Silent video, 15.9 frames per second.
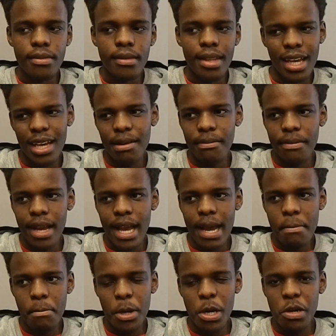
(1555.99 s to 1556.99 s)

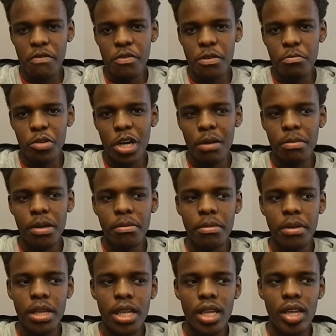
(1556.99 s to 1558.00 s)
I'm part of the problem.
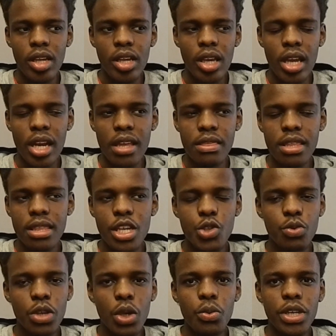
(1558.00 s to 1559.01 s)
And I think that's
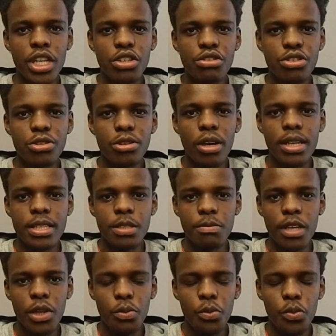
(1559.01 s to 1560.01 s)
where we need to start as men.